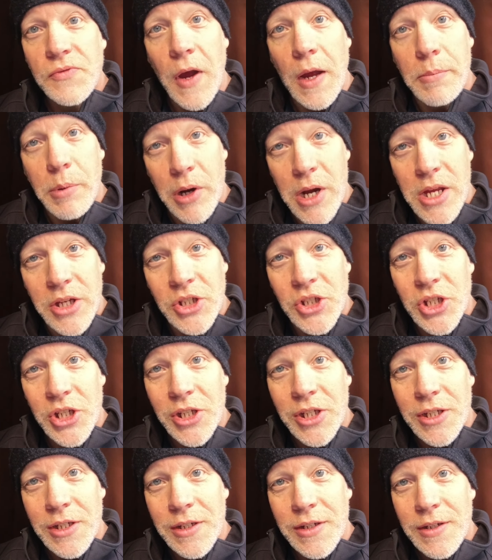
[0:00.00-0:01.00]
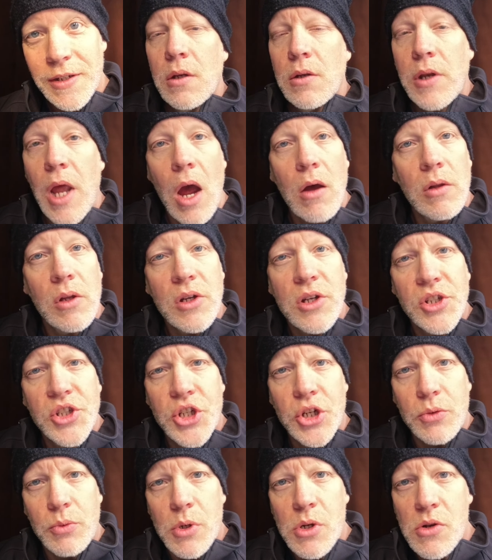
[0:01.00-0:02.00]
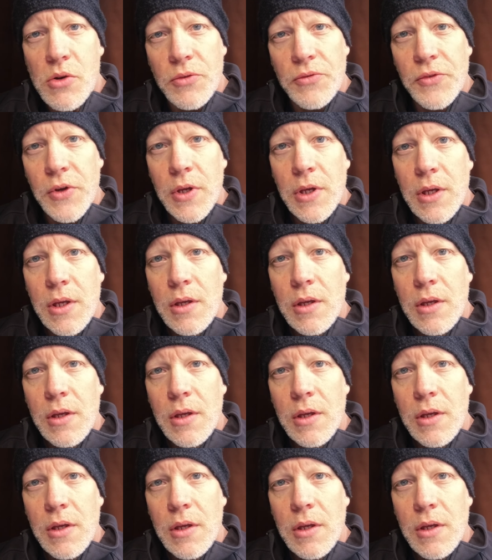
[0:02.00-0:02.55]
vibration. Now look at your roof.